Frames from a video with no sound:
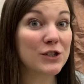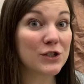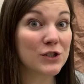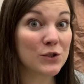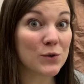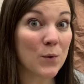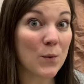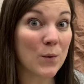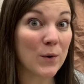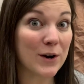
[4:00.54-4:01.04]

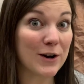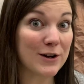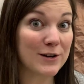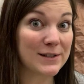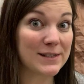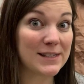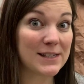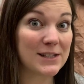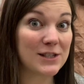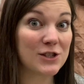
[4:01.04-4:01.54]

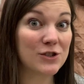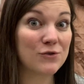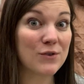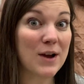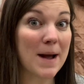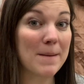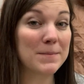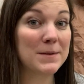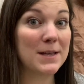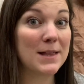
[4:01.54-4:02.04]
swords
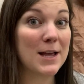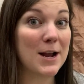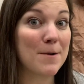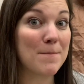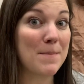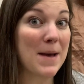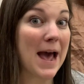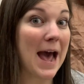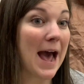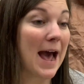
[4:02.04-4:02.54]
strapped to their
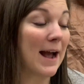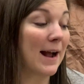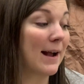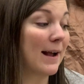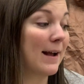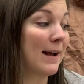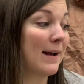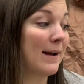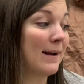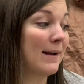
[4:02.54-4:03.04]
back.